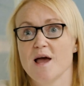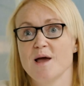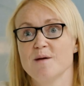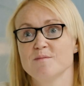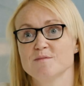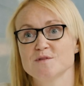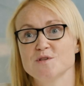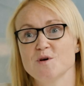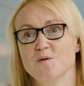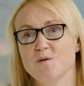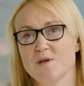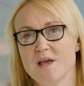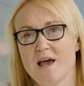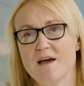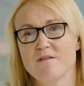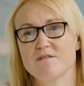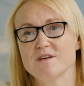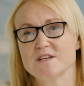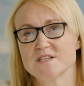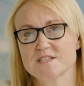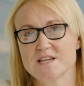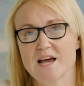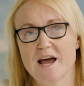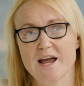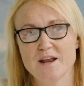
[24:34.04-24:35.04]
So yeah,
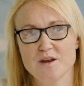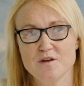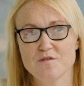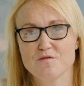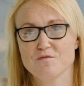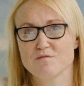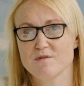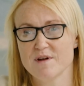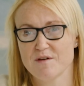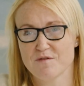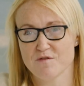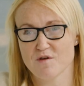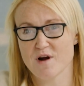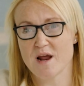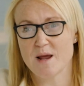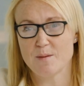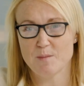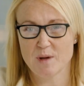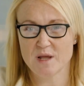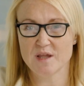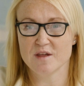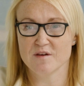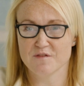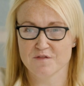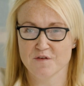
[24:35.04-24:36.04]
it's kind of
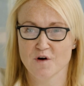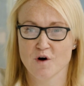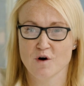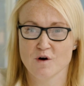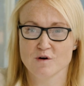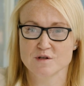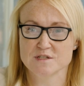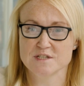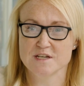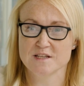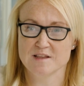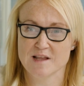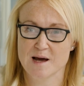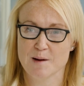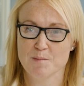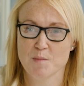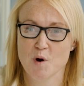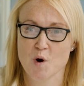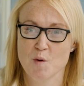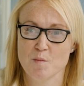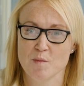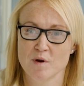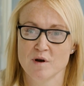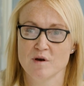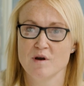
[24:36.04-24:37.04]
reframing your thoughts in that
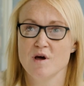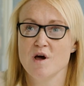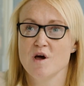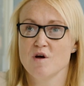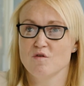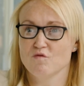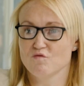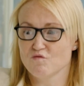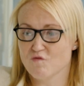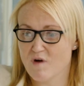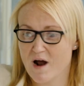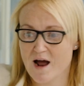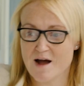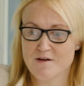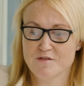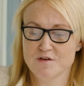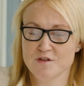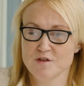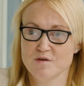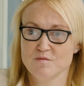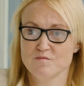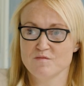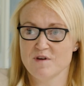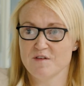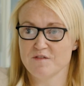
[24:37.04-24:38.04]
moment rather
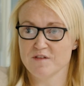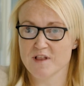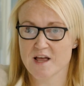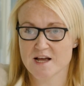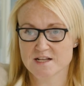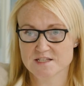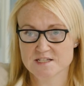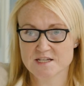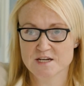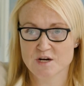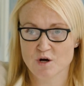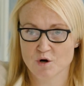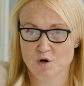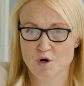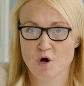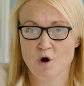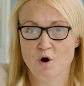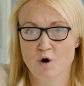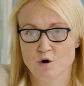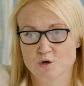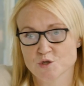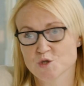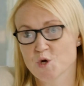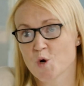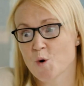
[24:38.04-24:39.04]
than reflecting on
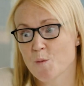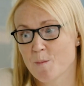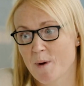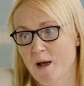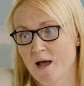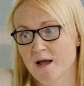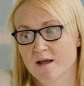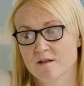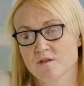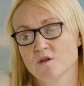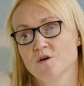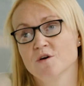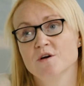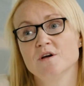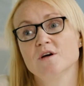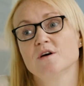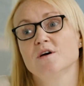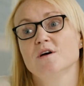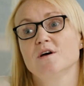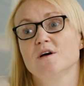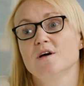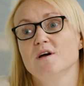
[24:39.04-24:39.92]
autopilot.